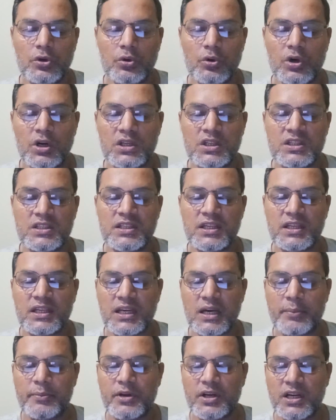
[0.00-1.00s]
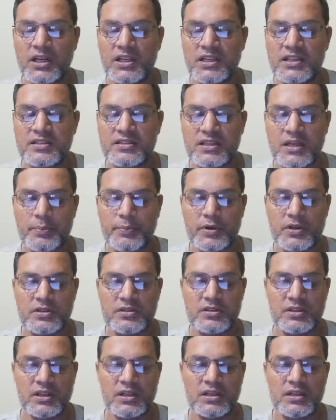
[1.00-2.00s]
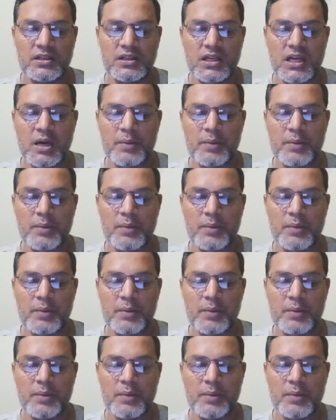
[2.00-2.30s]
What is a camera lens aperture?